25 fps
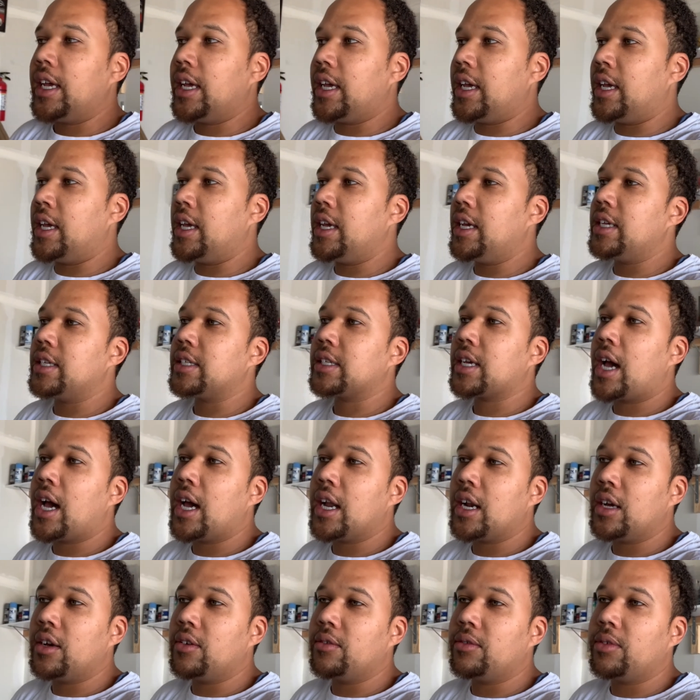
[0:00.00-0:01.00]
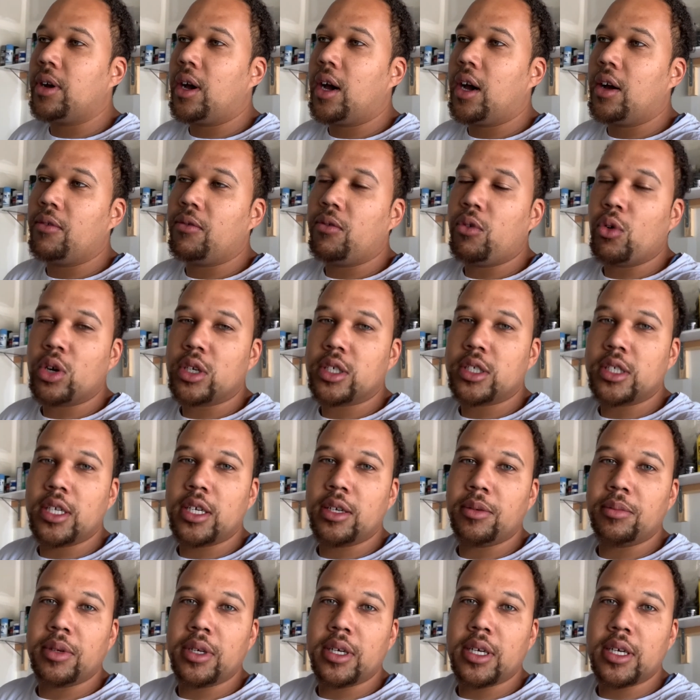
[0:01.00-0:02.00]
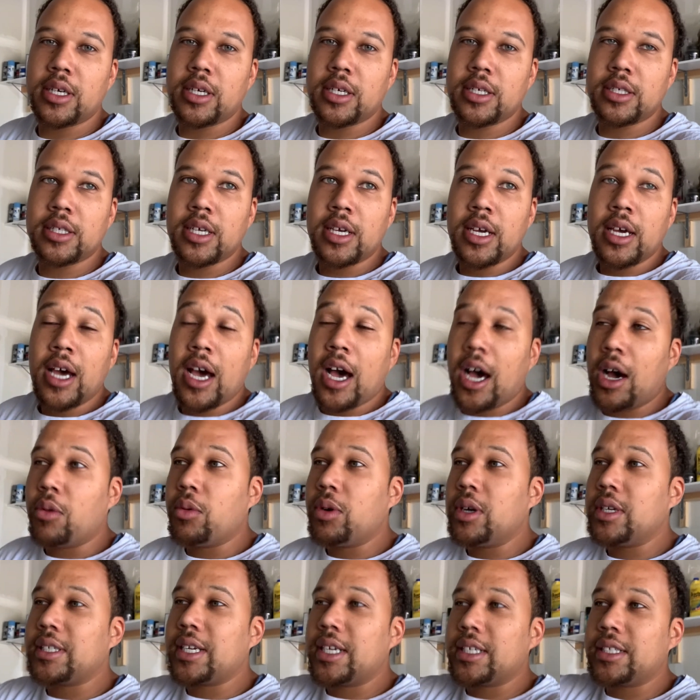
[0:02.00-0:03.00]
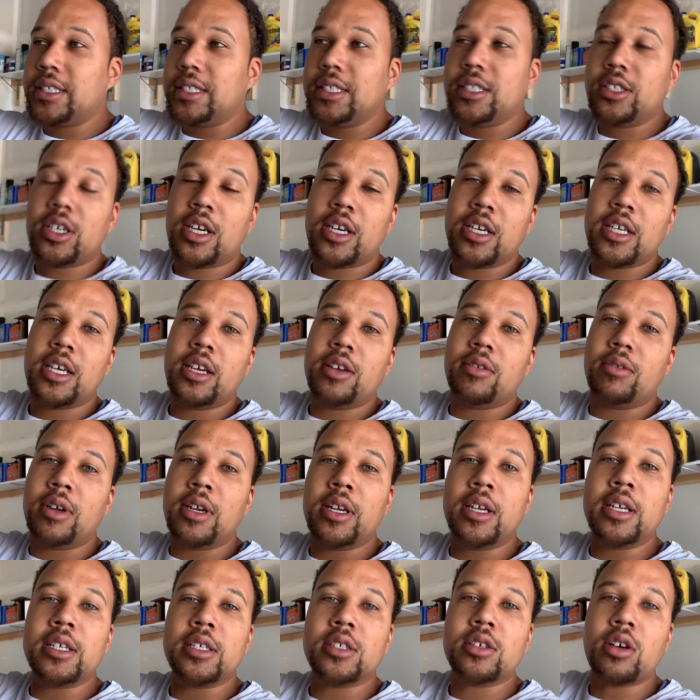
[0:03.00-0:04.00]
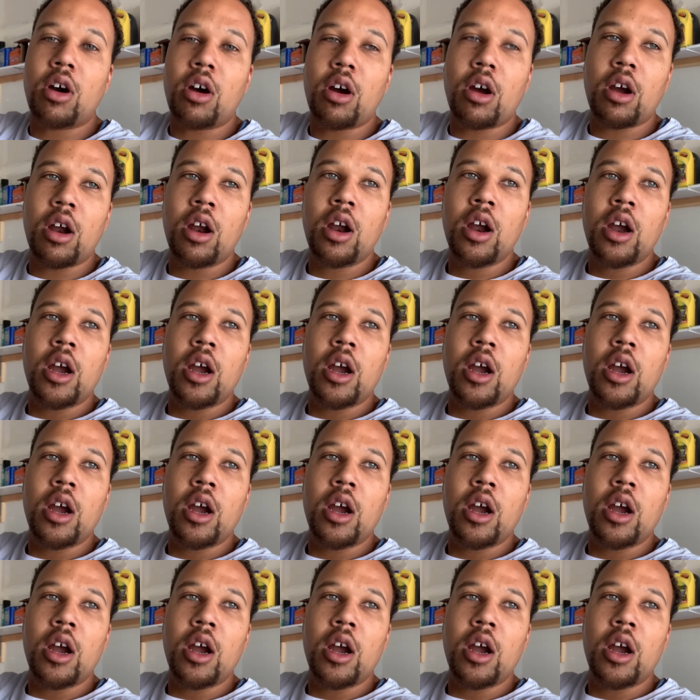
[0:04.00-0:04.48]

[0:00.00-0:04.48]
it's kind of unfortunate because I was actually trying to get rid of this car,